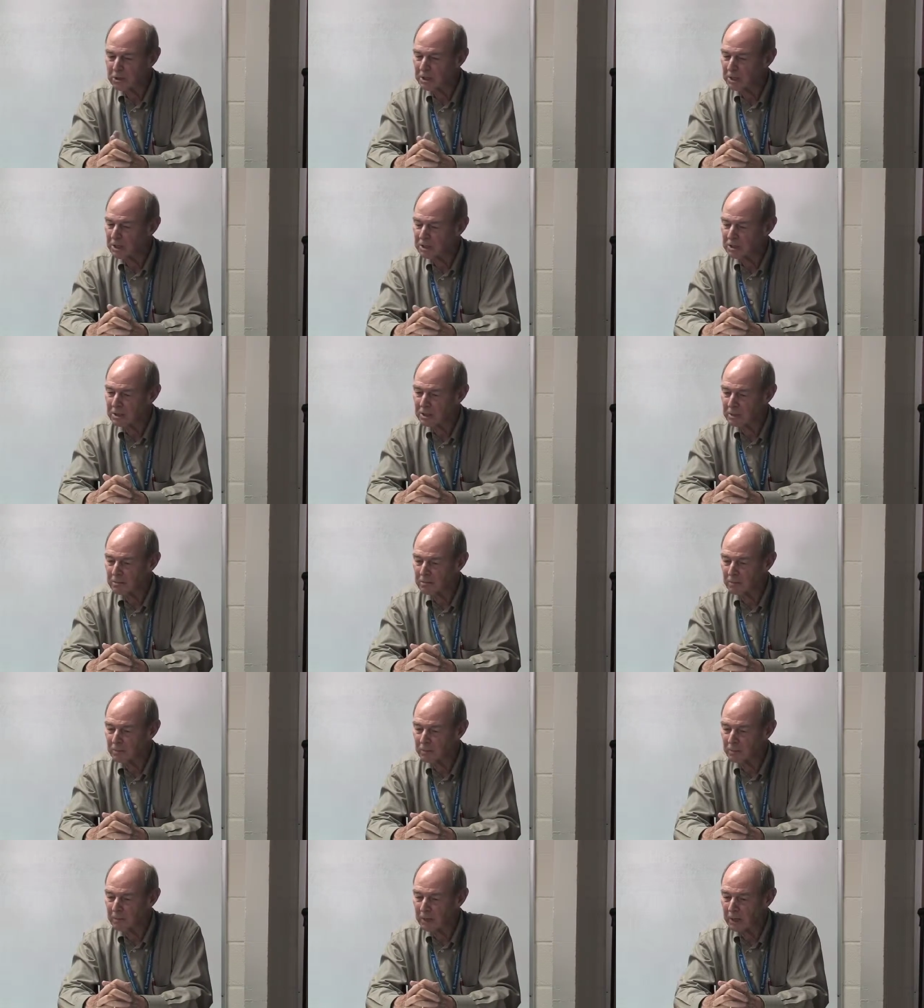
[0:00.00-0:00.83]
And I said,
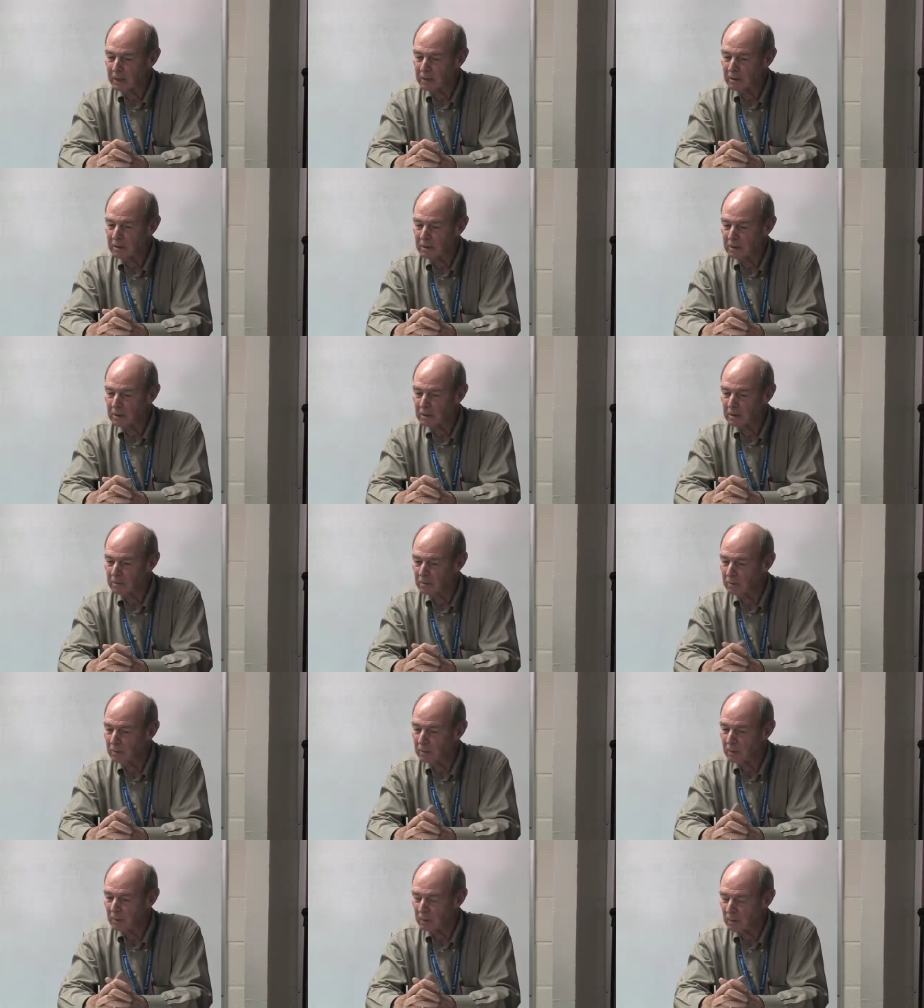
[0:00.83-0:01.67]
"Well, Mike, uh,
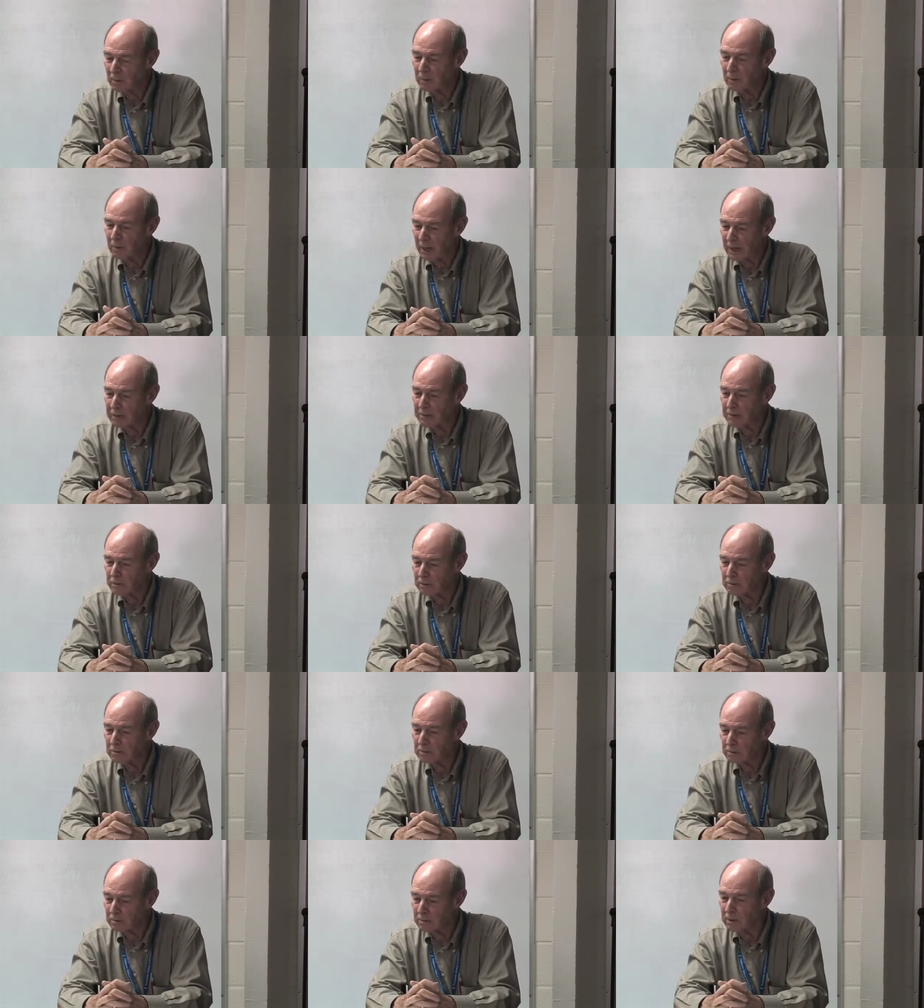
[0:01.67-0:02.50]
how do
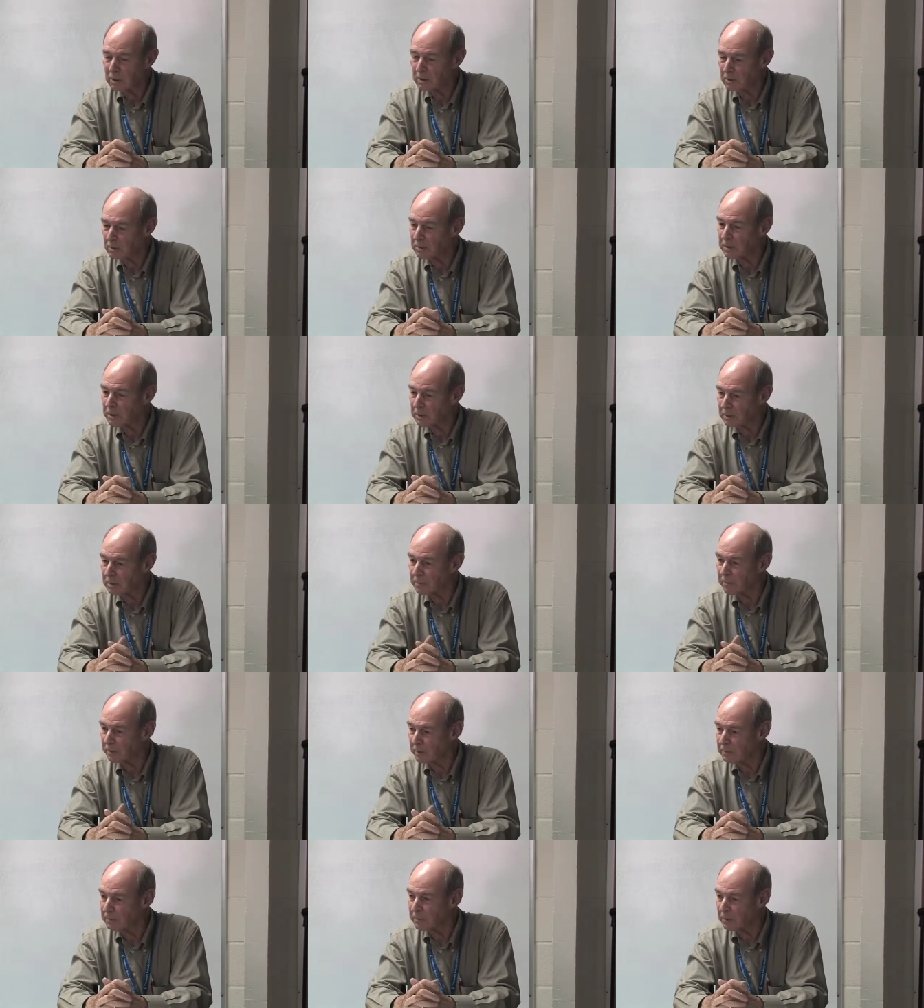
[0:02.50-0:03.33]
you deal with the
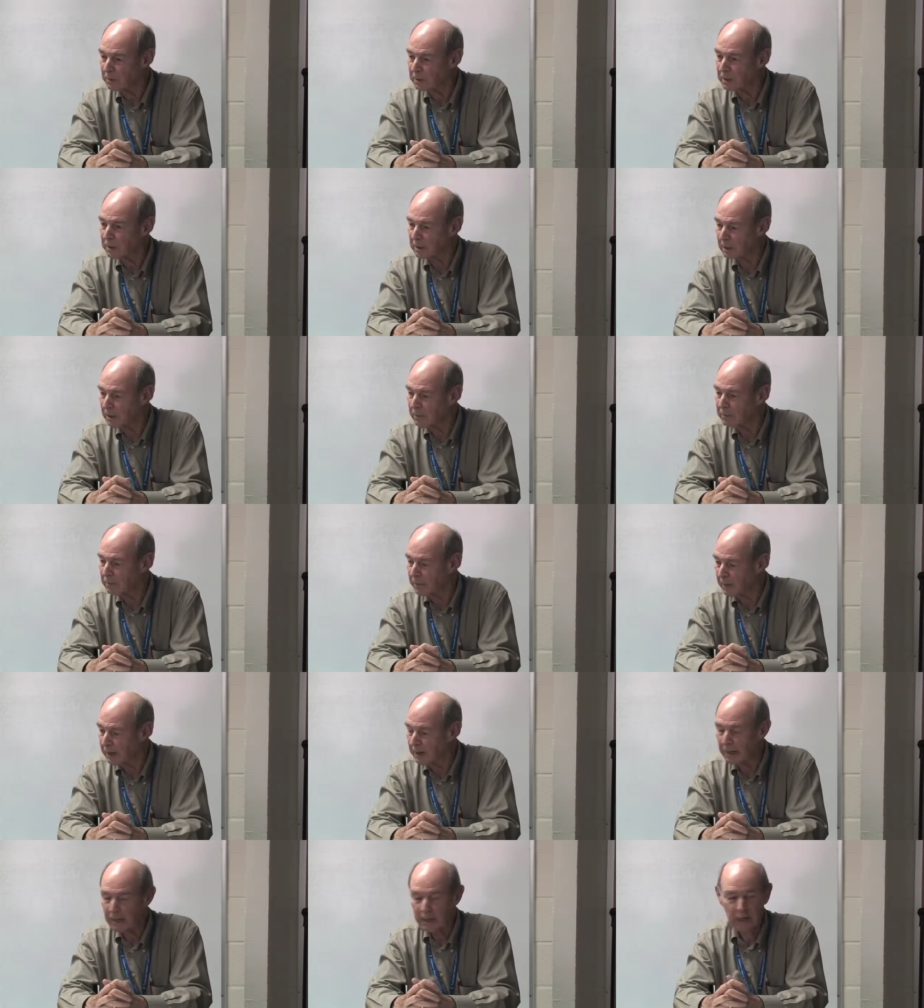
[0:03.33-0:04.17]
people that come
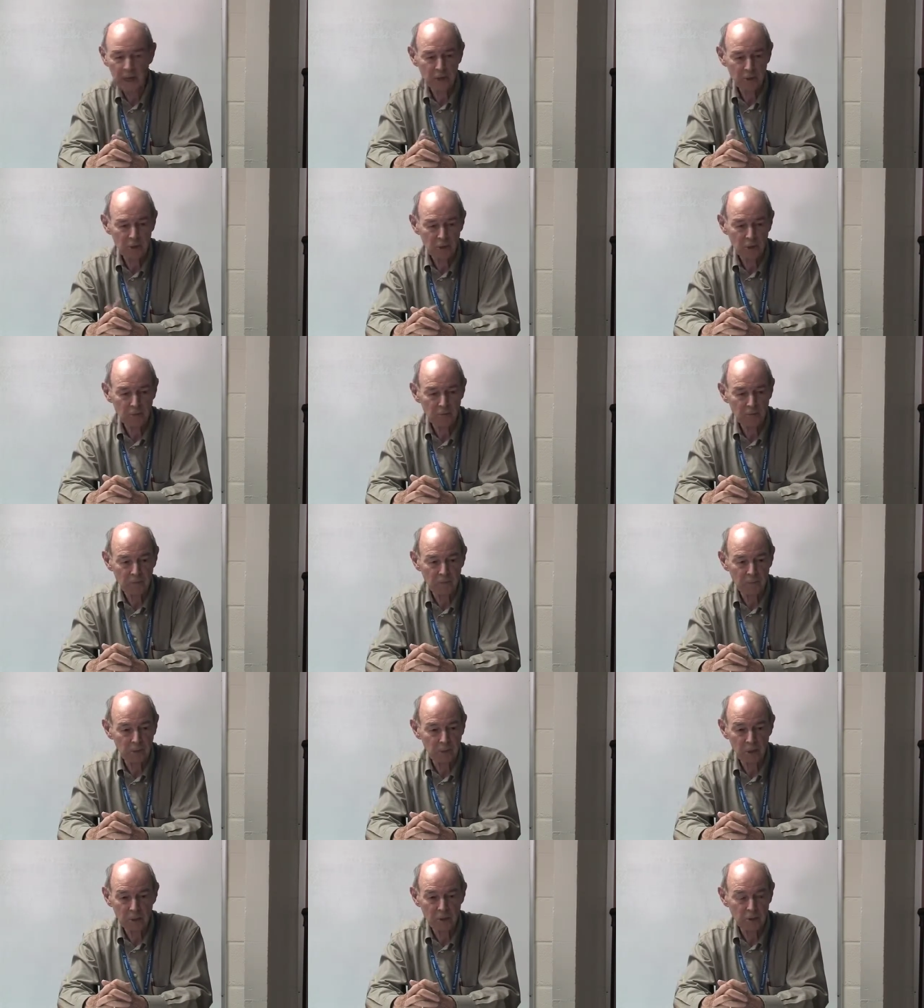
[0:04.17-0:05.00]
by asking for
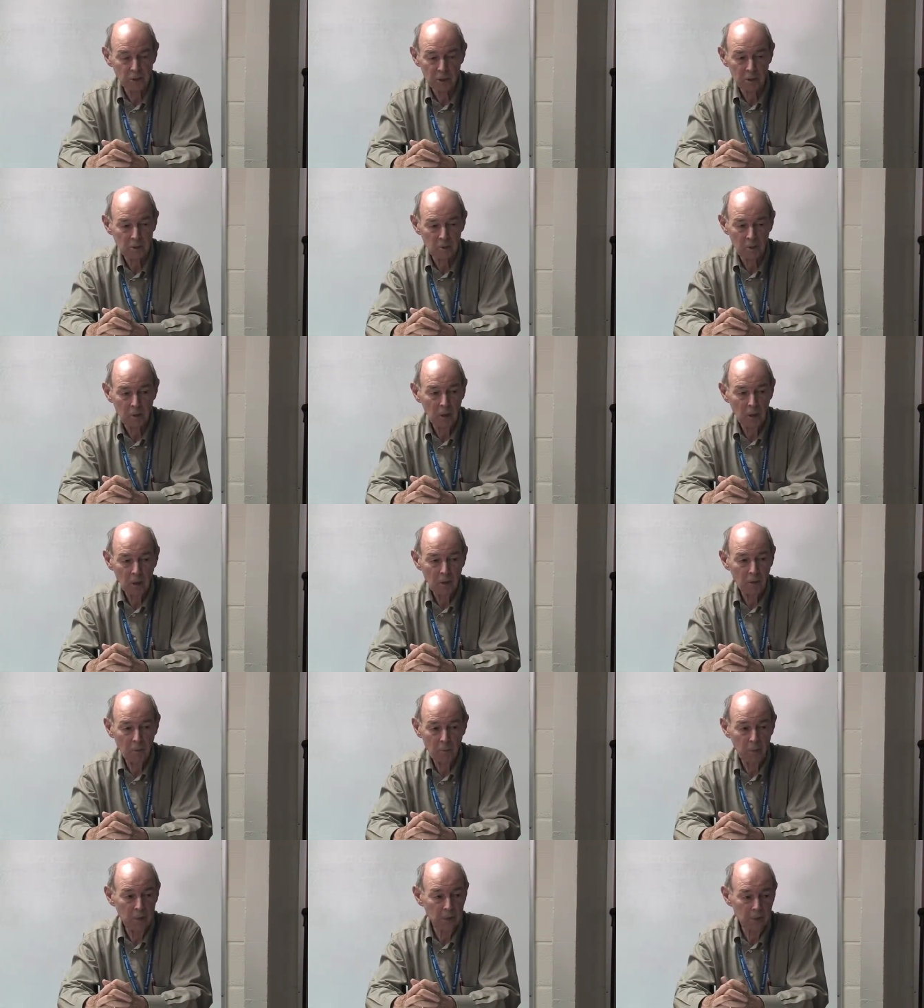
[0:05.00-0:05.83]
money?" He said,
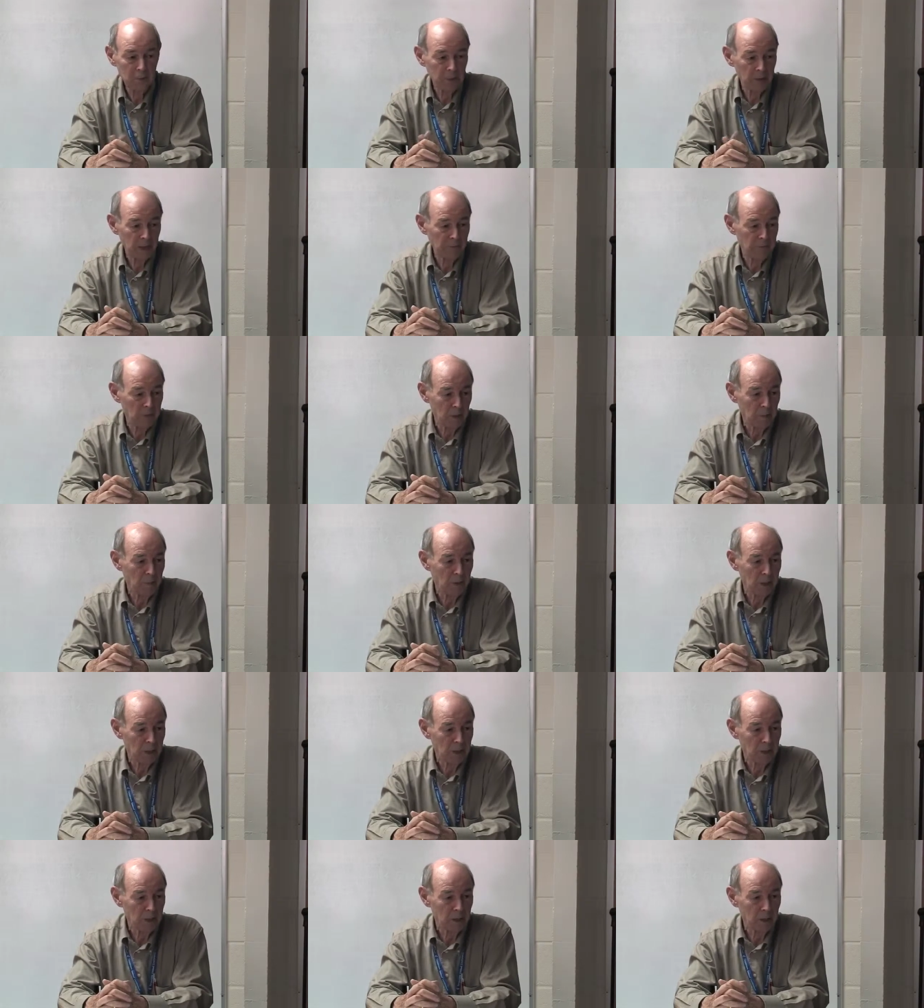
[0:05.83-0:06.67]
"Well, oh, we don't have any
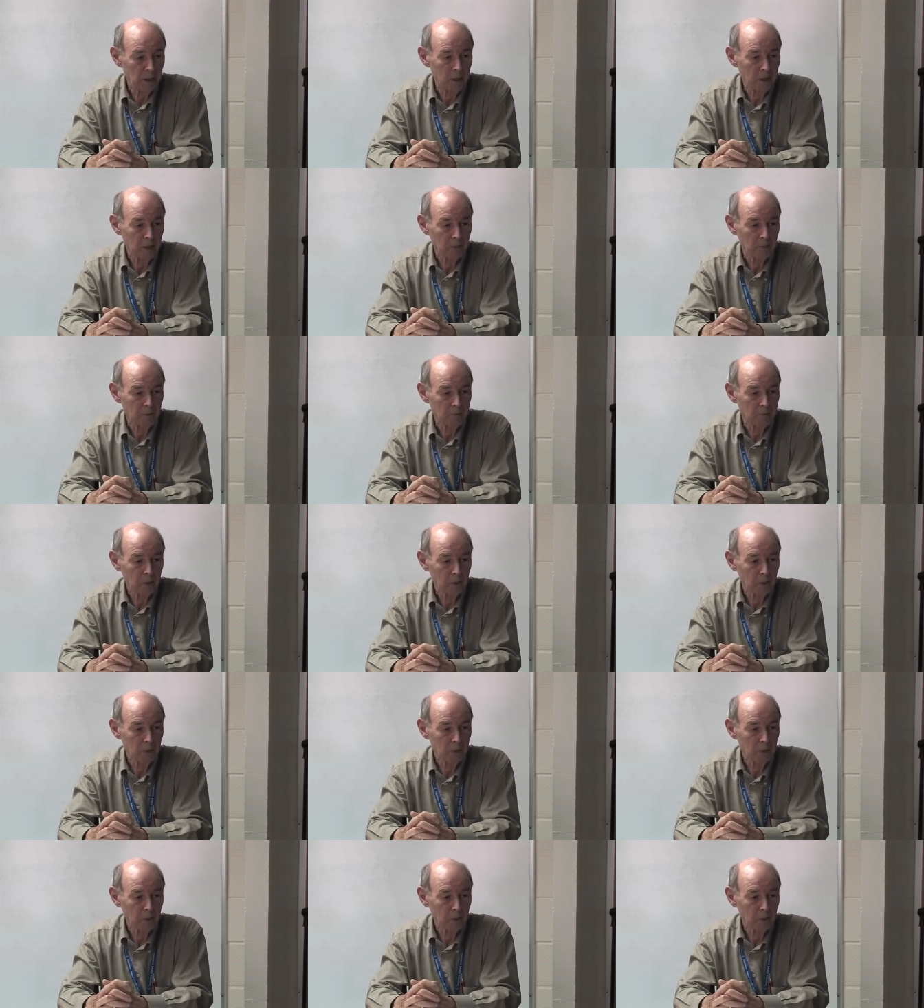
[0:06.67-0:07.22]
money to give.